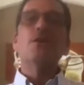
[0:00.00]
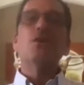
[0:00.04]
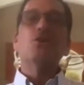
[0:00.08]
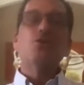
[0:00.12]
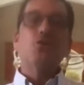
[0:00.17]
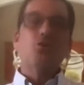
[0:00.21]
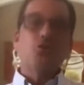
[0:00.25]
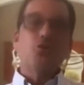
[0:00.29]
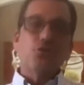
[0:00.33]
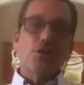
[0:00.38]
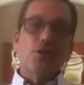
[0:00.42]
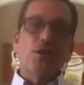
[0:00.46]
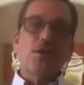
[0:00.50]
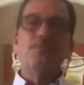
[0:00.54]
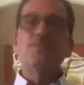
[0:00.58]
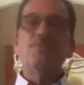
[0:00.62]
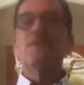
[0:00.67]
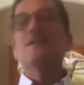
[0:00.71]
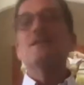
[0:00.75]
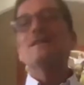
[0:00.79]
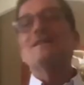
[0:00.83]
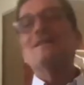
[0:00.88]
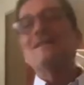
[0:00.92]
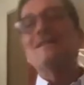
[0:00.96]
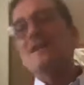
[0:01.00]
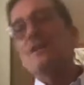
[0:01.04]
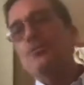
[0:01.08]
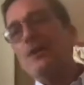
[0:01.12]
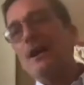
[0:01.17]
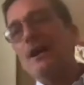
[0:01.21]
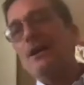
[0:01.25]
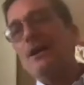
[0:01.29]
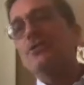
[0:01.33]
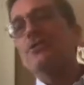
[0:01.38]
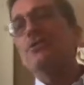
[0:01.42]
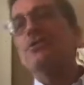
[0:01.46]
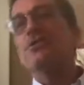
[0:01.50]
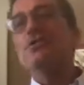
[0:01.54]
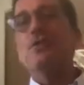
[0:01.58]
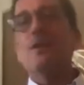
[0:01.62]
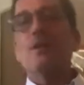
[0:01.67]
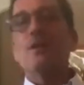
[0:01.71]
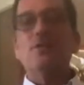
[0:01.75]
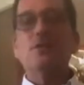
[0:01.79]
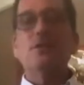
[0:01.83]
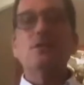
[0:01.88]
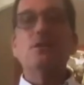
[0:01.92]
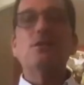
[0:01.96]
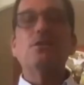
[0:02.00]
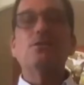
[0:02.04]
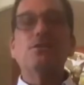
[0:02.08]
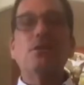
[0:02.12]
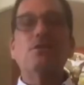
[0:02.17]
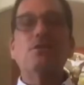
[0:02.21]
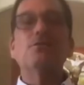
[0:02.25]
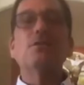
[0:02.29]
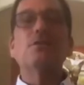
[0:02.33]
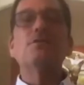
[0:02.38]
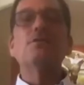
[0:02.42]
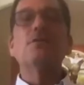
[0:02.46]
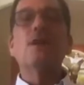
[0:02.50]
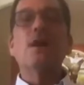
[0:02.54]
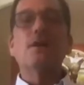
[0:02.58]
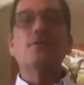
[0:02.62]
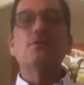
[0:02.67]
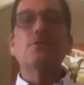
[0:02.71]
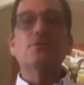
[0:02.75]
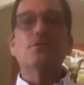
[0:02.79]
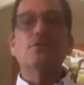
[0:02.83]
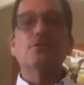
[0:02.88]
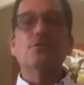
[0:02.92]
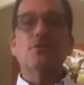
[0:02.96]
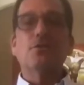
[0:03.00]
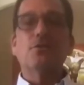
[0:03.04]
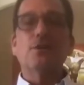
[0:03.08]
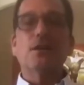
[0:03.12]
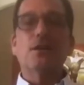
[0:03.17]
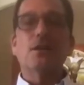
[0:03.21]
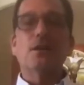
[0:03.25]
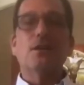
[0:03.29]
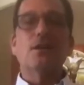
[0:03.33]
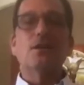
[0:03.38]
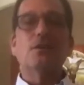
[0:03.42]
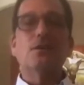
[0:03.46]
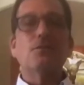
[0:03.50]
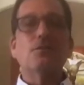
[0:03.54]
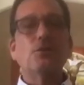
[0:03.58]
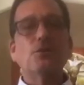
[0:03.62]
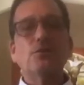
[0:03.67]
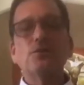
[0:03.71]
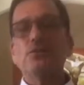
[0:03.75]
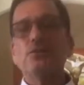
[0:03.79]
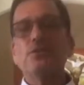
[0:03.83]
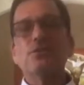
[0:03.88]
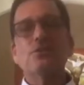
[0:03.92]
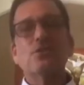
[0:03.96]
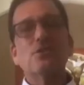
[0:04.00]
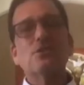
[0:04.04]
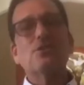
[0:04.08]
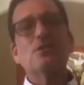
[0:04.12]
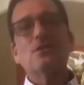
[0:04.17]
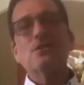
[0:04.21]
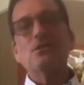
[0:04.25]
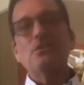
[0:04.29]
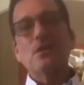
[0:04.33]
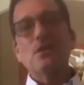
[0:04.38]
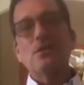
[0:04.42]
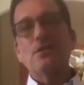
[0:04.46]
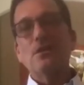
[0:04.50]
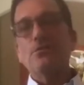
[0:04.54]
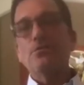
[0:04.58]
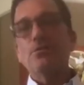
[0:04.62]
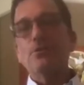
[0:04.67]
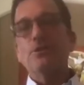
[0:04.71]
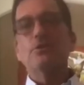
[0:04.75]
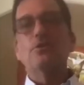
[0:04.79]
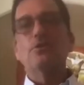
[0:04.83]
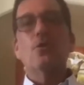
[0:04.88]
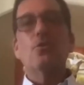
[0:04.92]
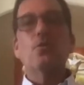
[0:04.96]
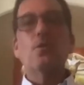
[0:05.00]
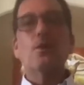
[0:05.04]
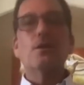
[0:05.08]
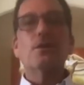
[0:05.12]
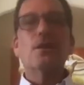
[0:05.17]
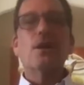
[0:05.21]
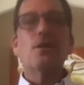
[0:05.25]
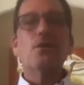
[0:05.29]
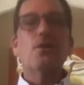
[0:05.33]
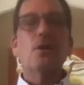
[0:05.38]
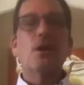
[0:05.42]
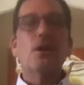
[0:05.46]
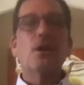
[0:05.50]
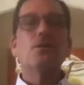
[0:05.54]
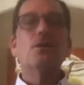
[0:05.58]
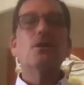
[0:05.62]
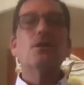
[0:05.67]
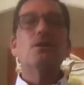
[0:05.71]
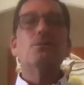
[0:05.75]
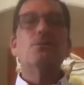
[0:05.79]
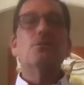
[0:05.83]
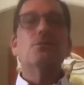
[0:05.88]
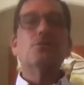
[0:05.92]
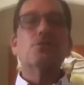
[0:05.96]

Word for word: Usually, around 70, 75 years old they kick in. If you're in your 60s, they, they really don't work that well. But